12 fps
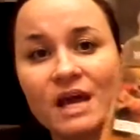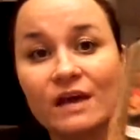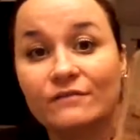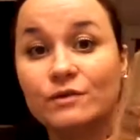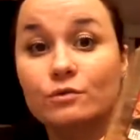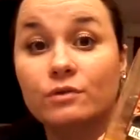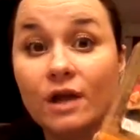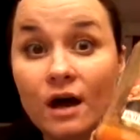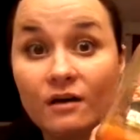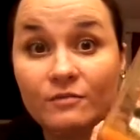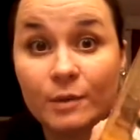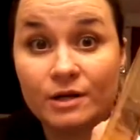If you
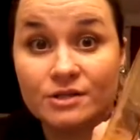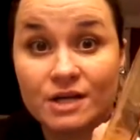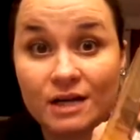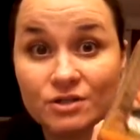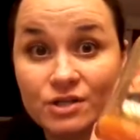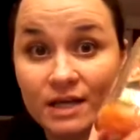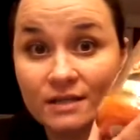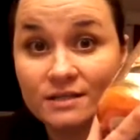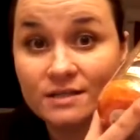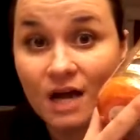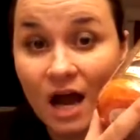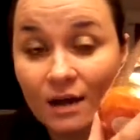love butterscotch
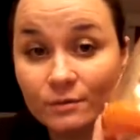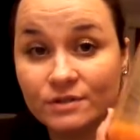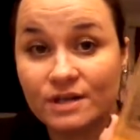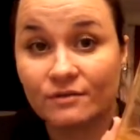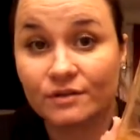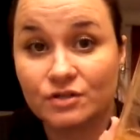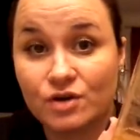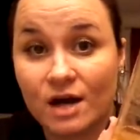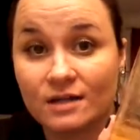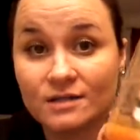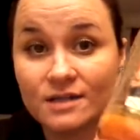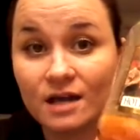scents, I would definitely
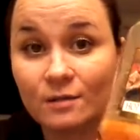try this.